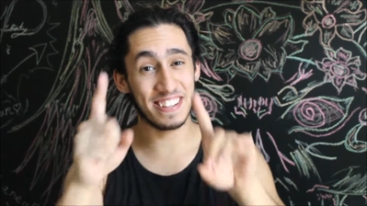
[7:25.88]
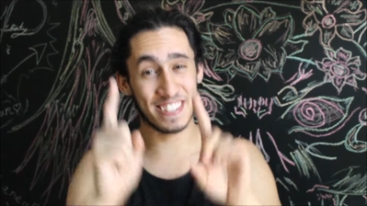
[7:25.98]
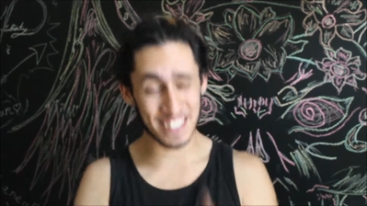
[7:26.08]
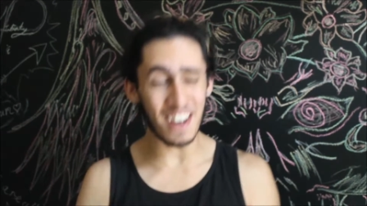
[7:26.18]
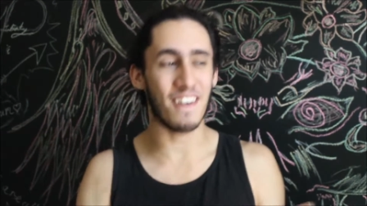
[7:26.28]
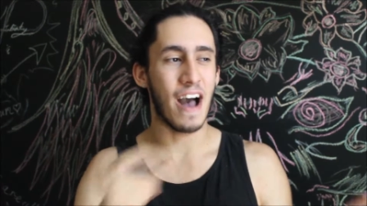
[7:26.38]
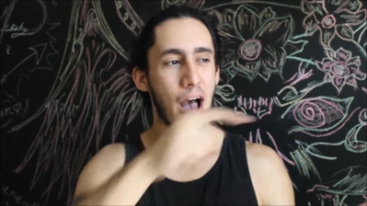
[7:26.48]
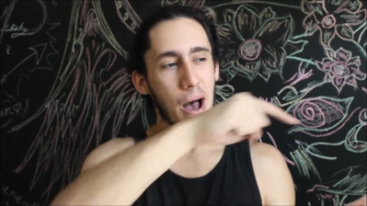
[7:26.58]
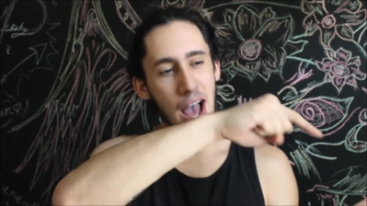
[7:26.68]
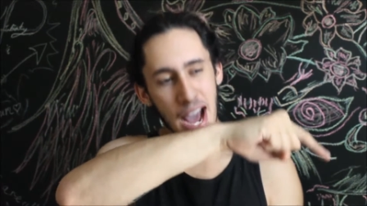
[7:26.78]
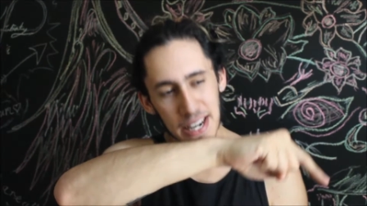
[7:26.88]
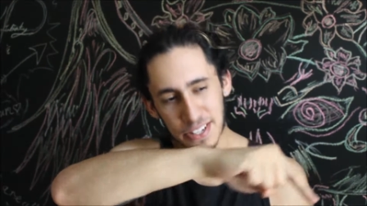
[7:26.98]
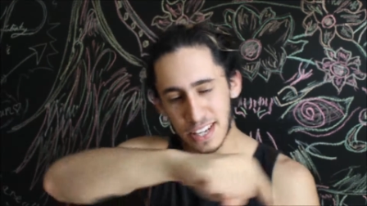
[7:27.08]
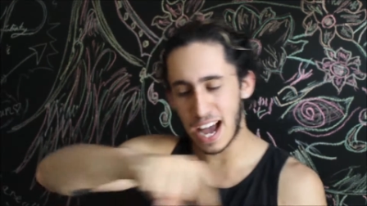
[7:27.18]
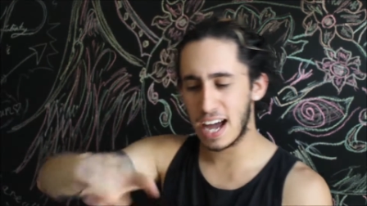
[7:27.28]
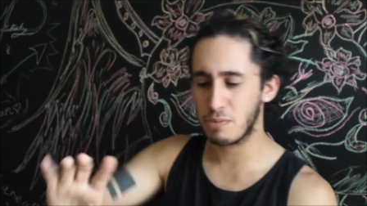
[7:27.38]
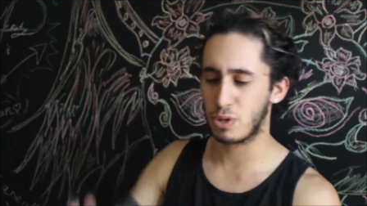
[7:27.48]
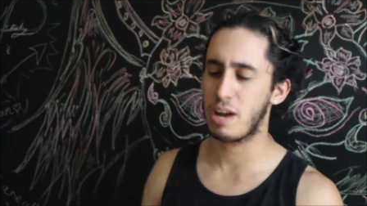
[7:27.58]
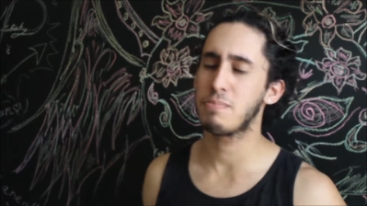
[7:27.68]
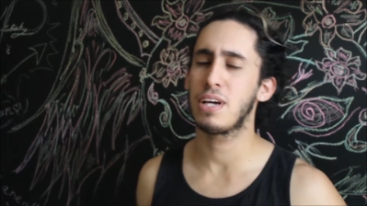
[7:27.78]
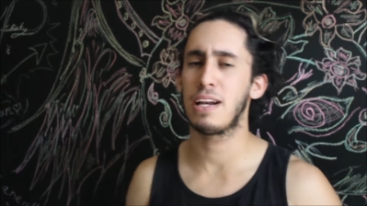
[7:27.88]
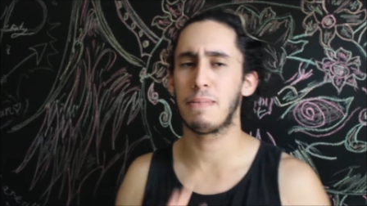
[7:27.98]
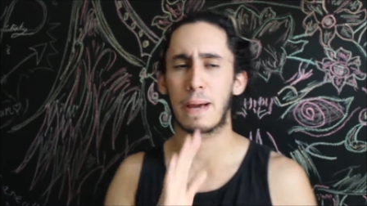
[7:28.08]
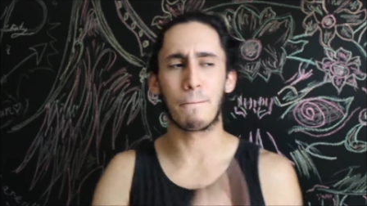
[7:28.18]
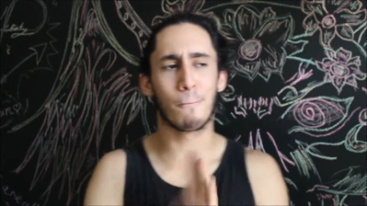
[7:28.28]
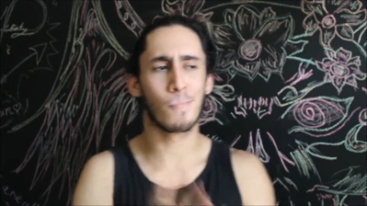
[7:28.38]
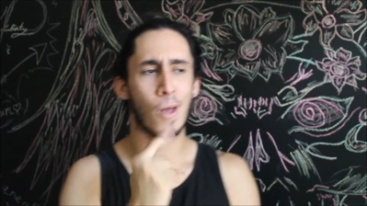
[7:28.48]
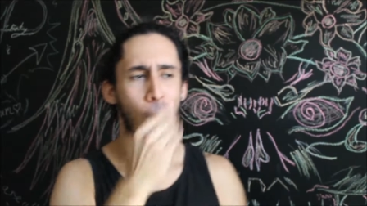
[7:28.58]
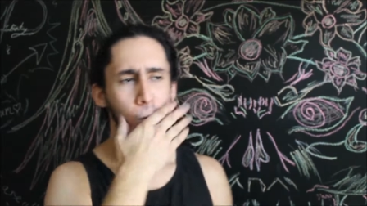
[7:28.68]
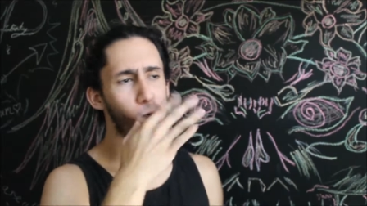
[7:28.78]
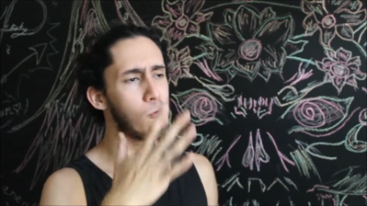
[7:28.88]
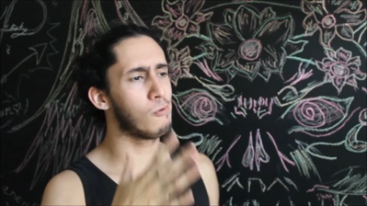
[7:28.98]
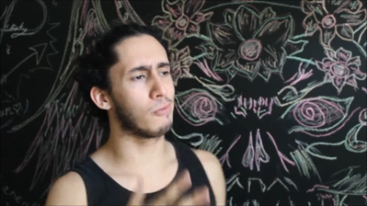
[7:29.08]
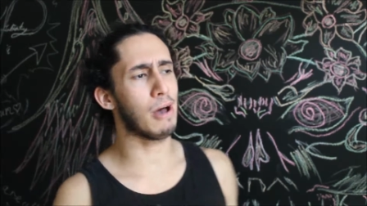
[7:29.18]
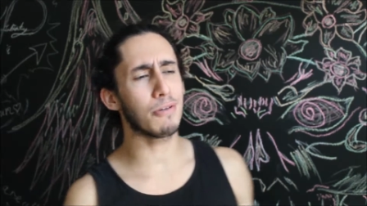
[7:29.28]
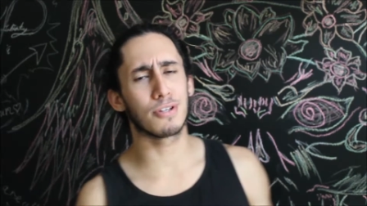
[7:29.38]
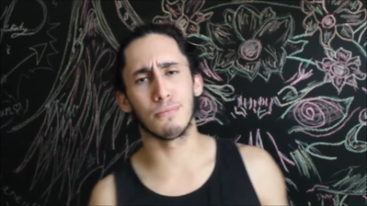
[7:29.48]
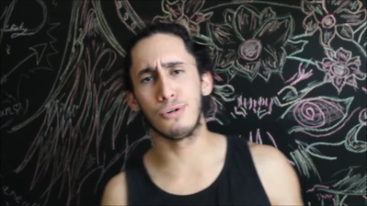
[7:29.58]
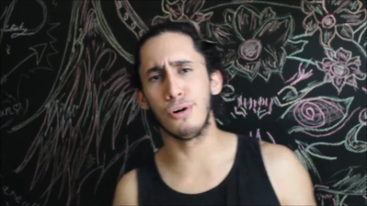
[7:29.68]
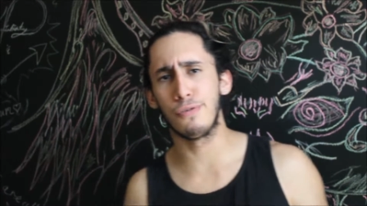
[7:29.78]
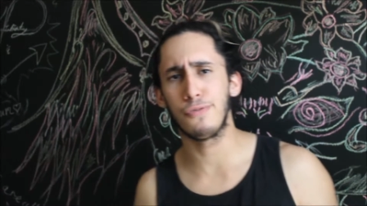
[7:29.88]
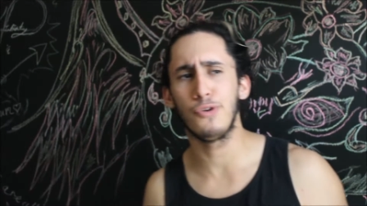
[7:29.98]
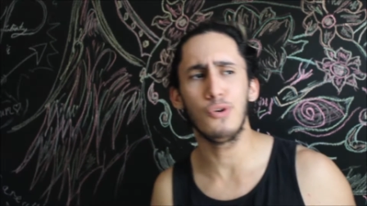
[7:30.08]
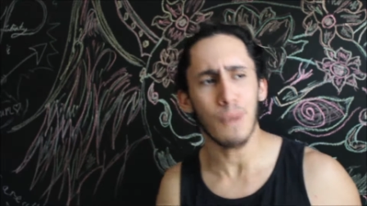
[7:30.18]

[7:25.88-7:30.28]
so, I decide when I'm done, I'm like, Hmm, that was some good food.